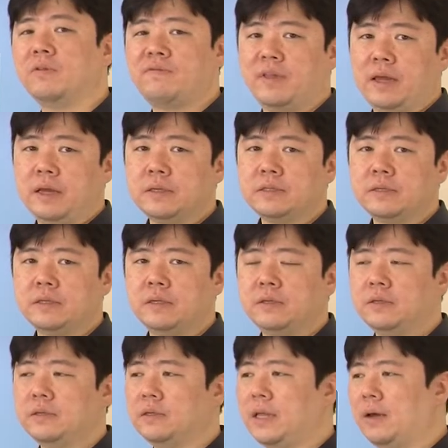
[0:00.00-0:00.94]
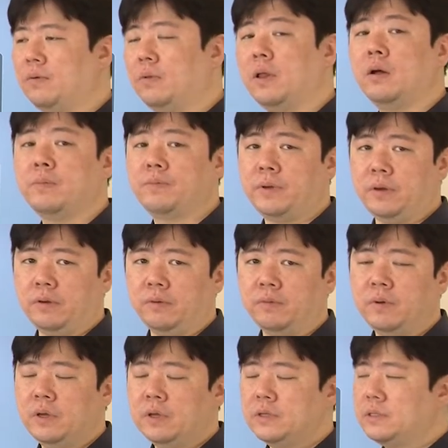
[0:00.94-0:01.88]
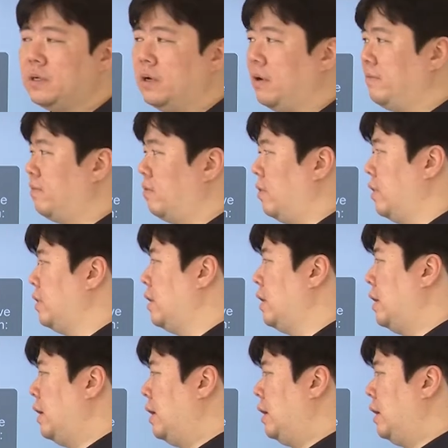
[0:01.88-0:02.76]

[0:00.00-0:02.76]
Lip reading: things that will help you study for it.